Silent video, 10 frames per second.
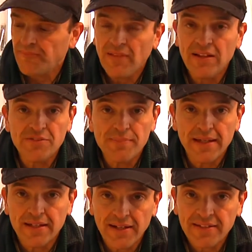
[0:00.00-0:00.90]
let's
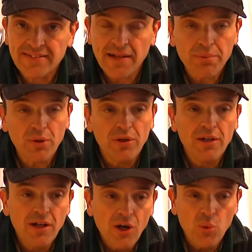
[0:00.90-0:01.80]
make an example.
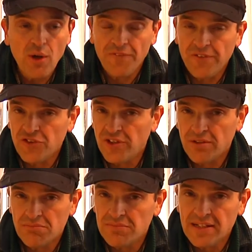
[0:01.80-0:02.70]
We are
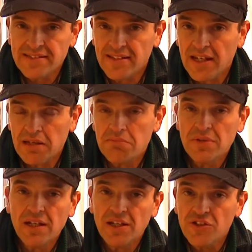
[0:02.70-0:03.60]
fishing, let's say,
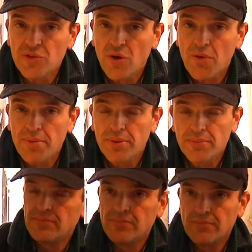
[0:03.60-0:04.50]
in Europe.
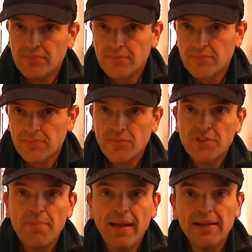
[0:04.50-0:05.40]

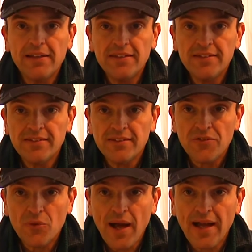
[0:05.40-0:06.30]
The bell is
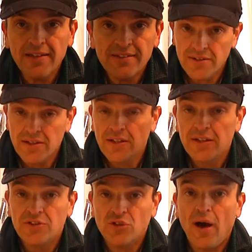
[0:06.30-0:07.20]
the rise,
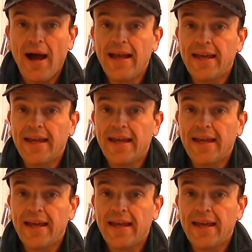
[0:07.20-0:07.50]
so I